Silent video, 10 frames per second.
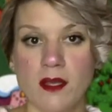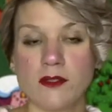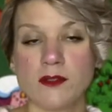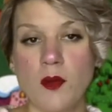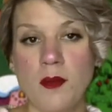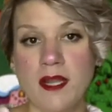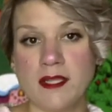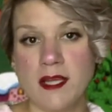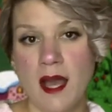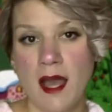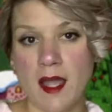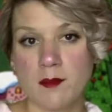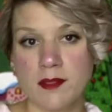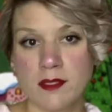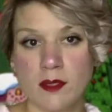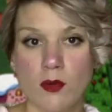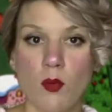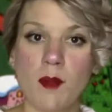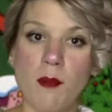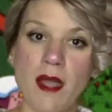So many times,
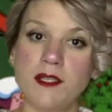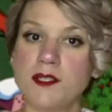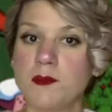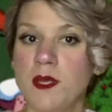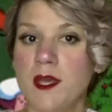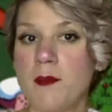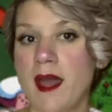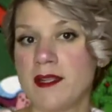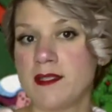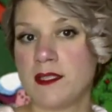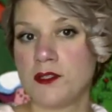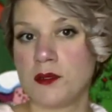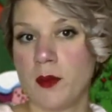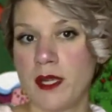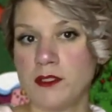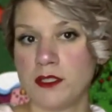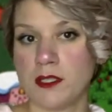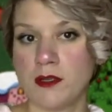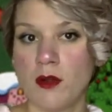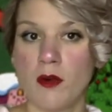what might just be a bad
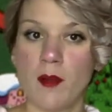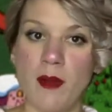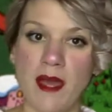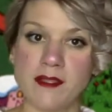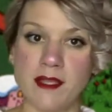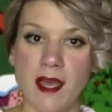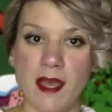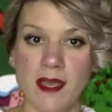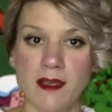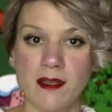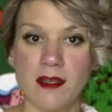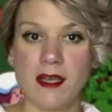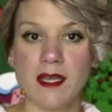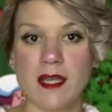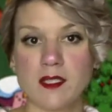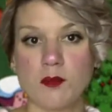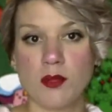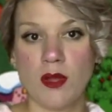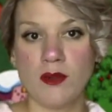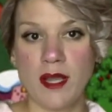situation or a bad day gets
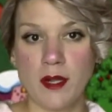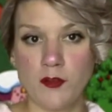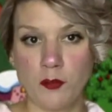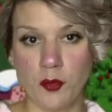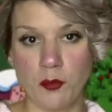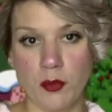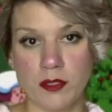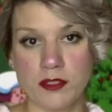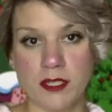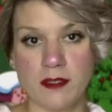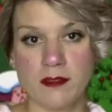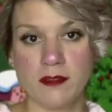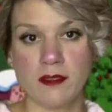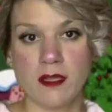blown out of proportion.